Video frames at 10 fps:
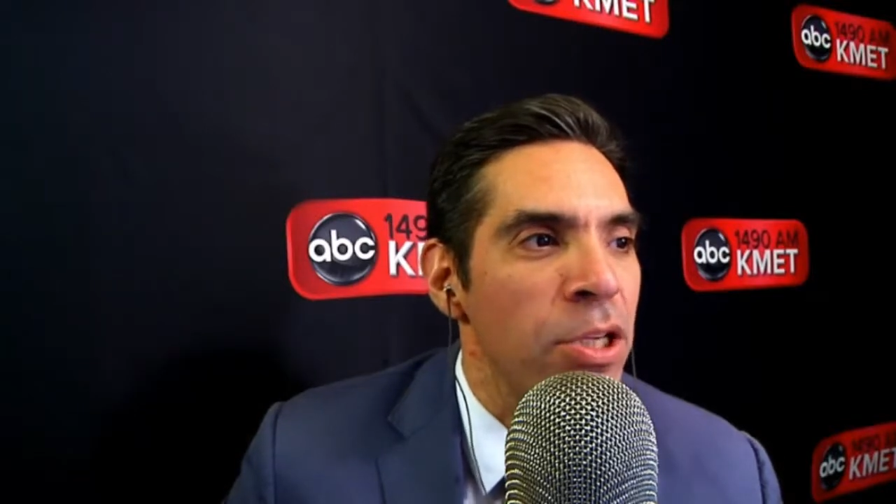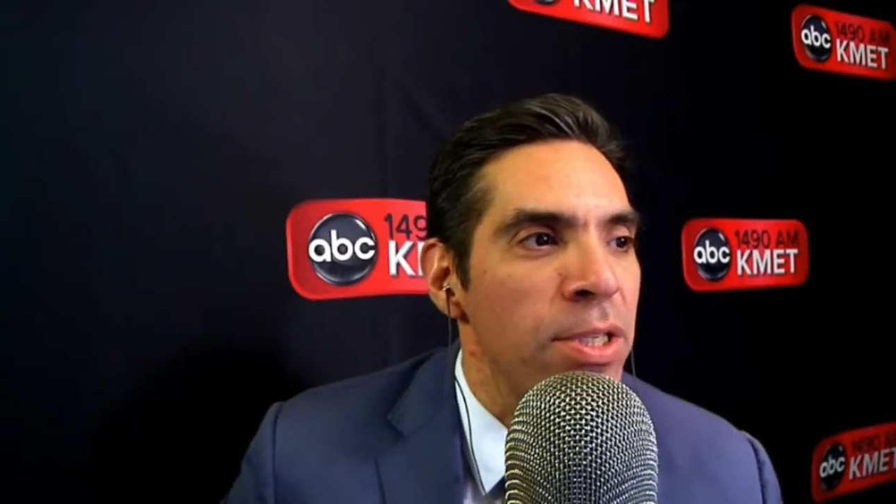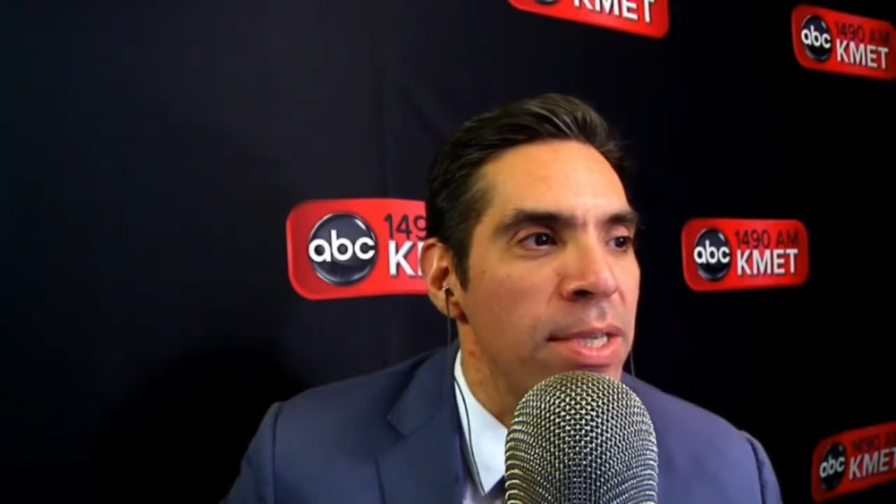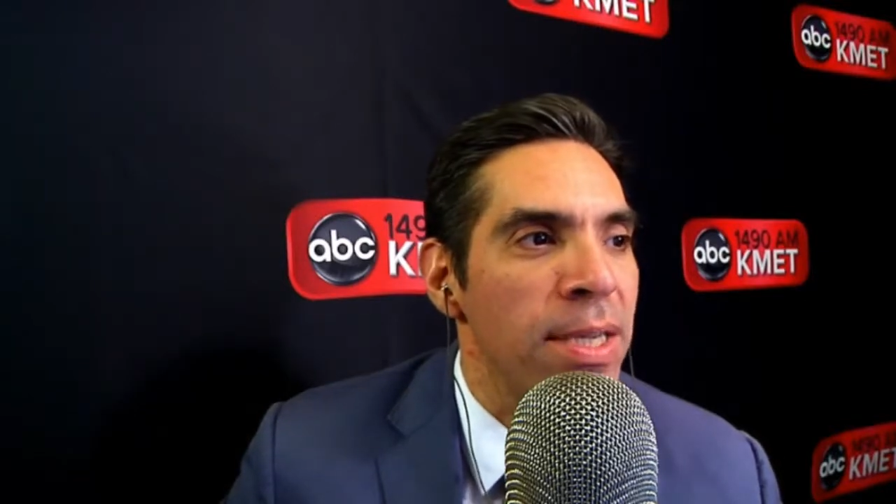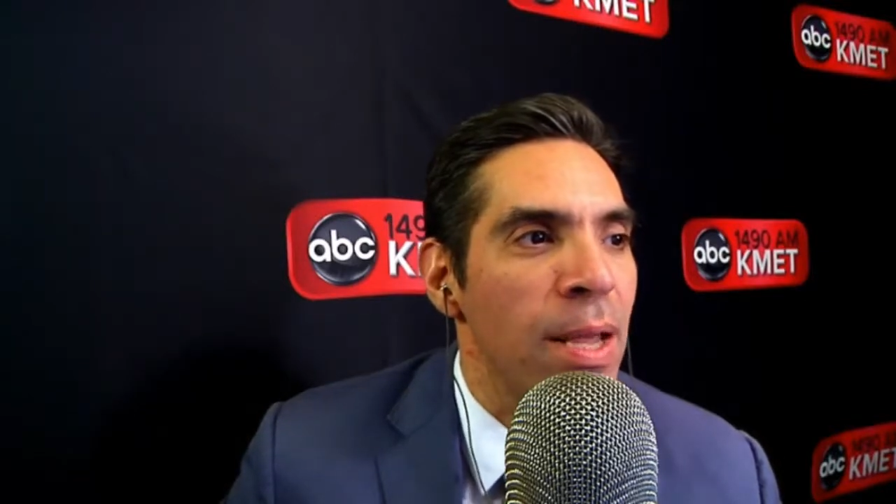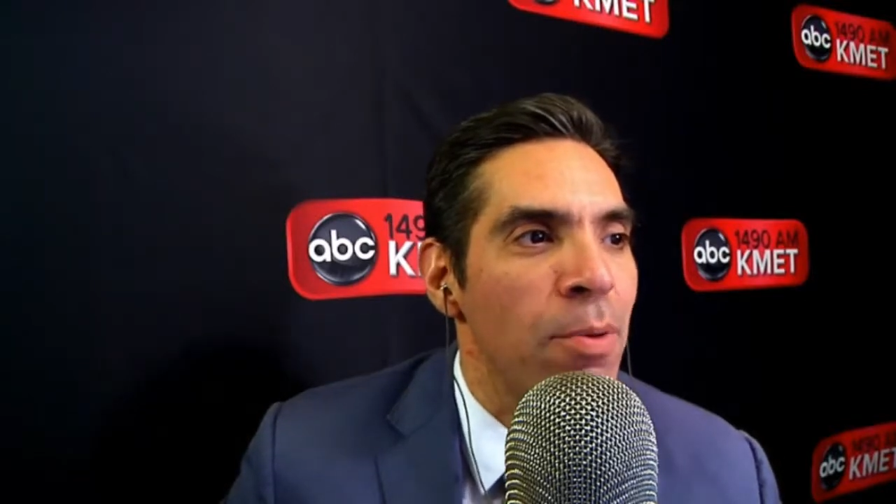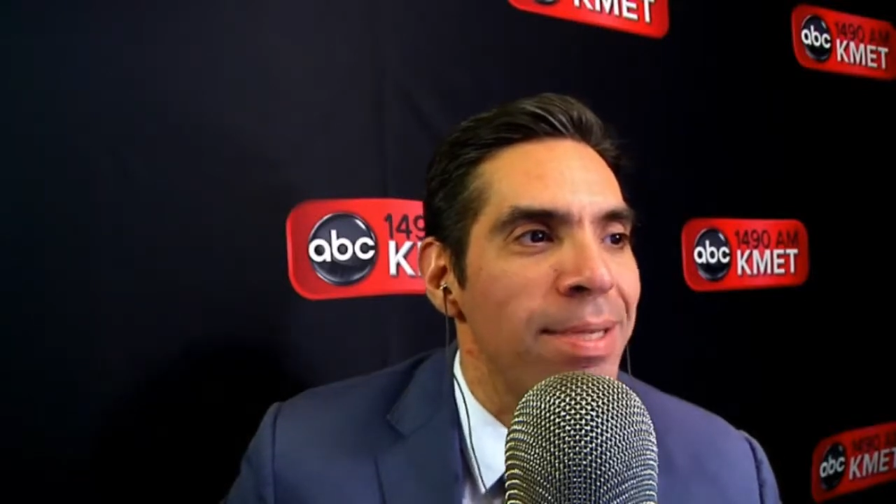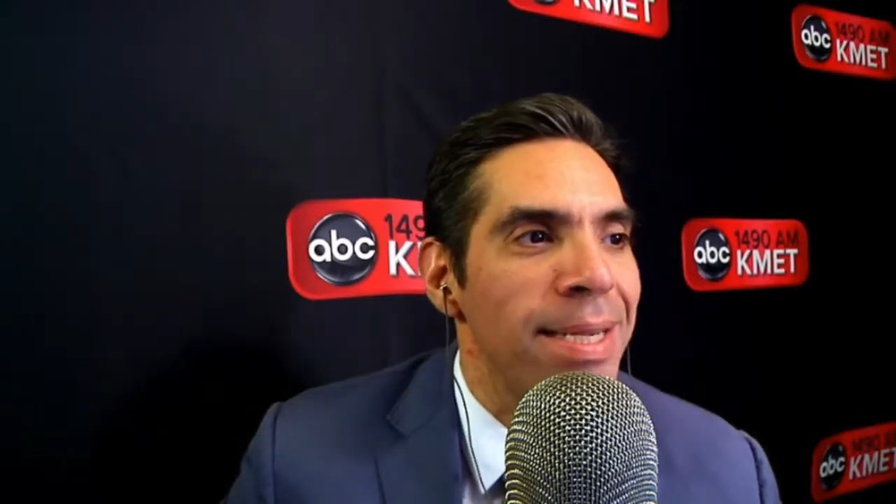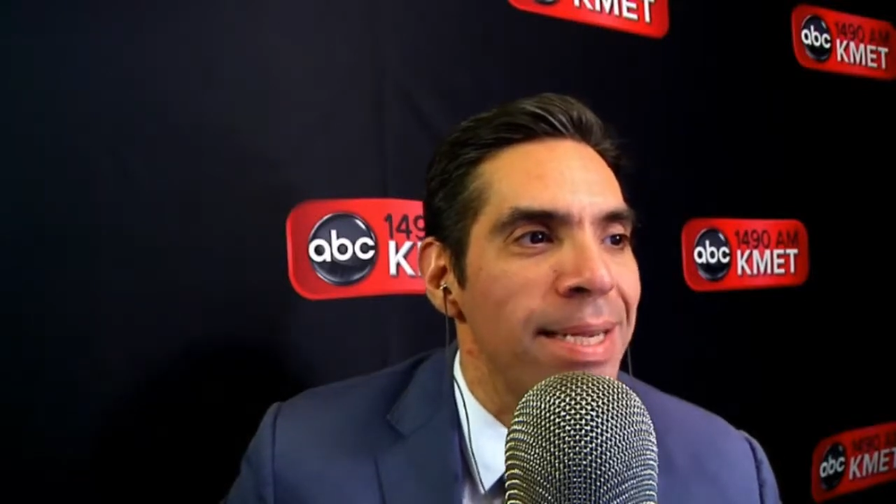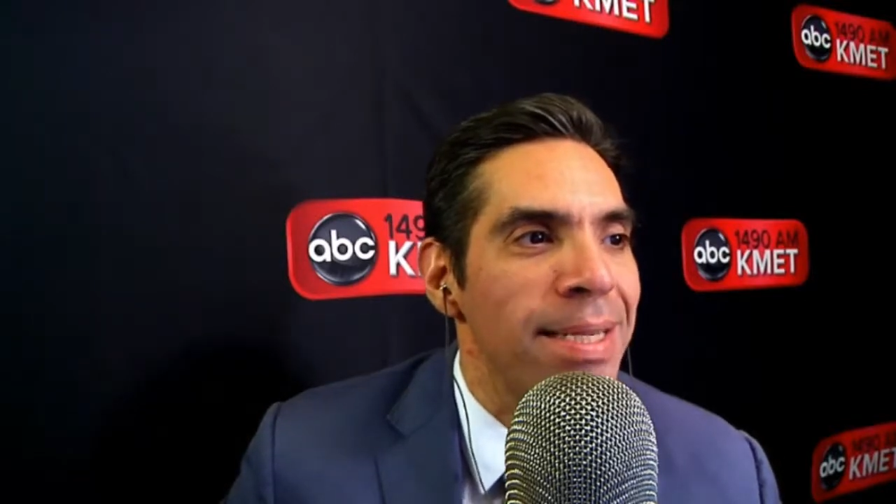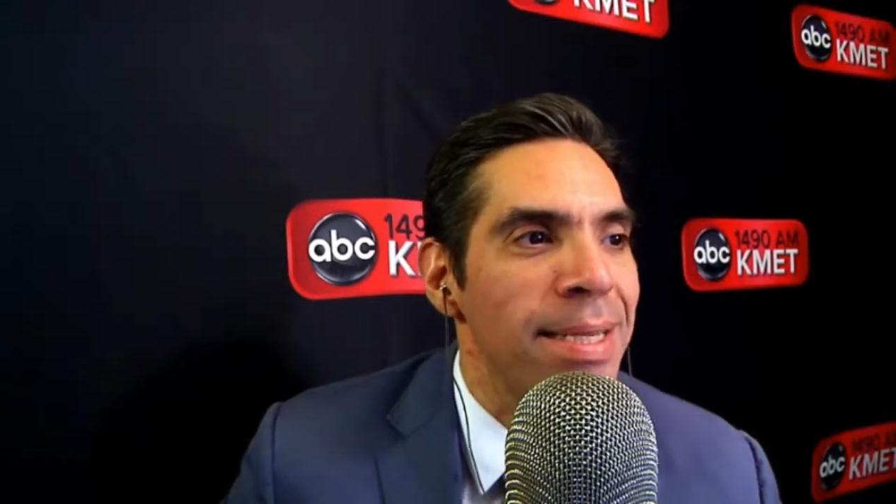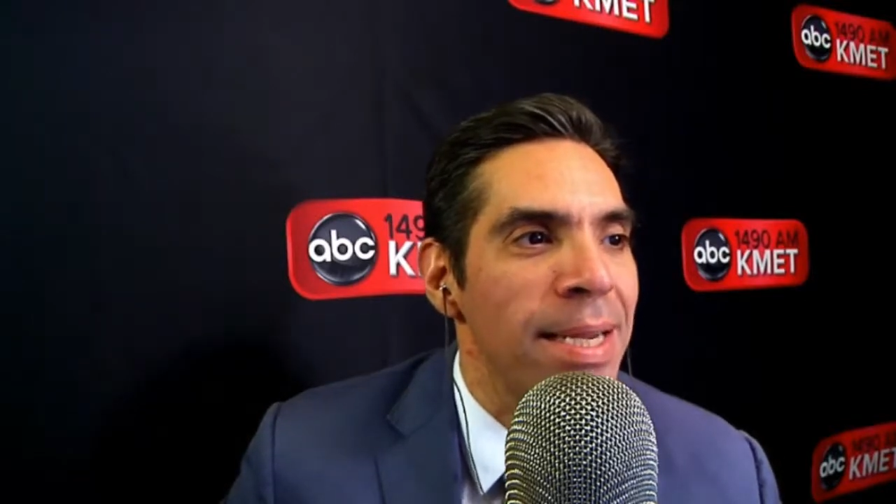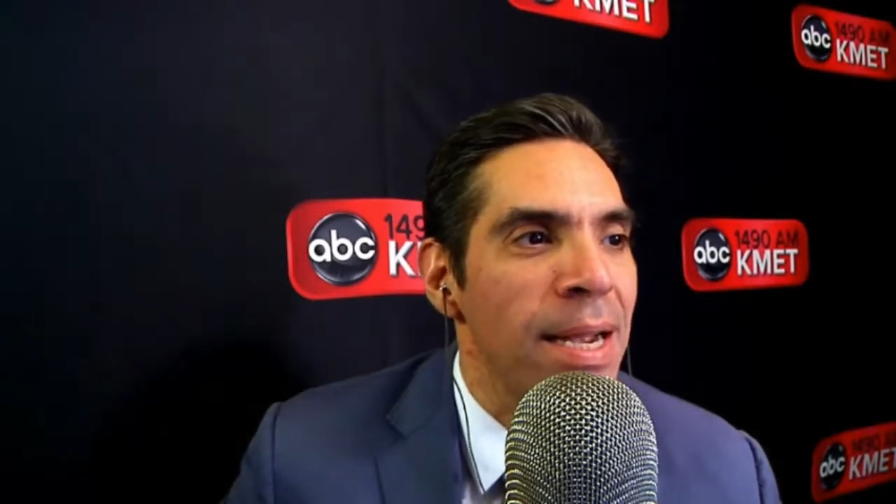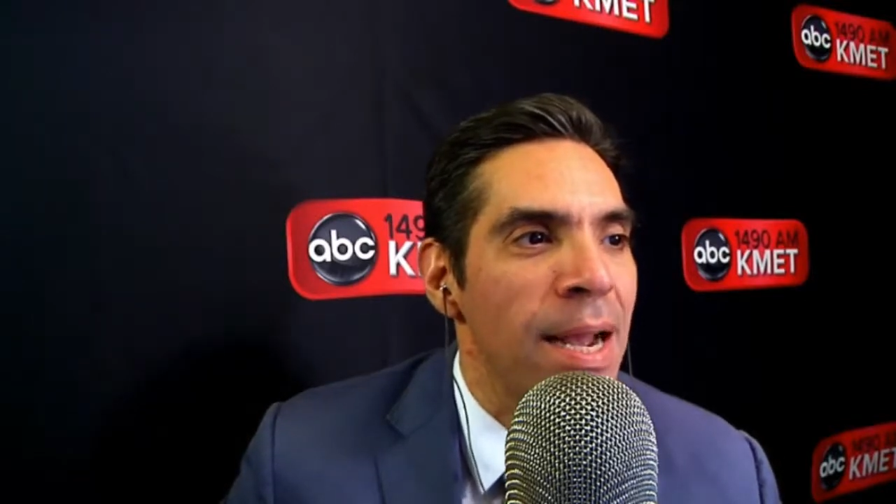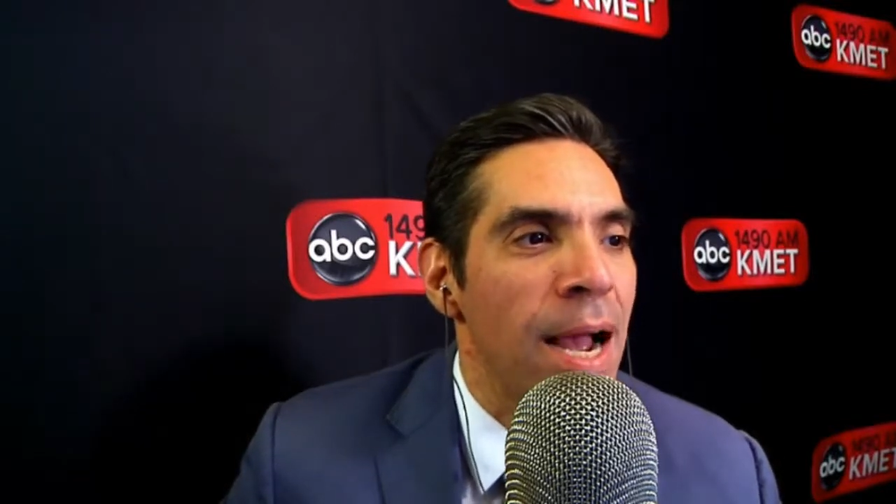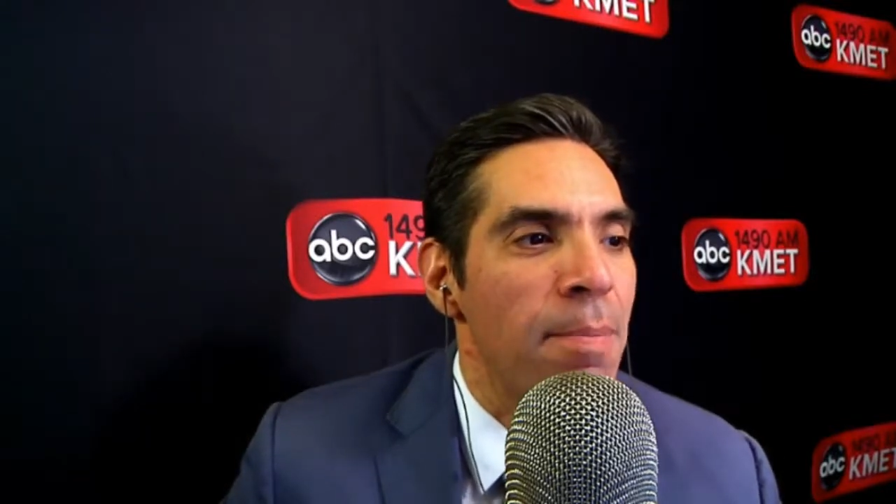She said that was easy.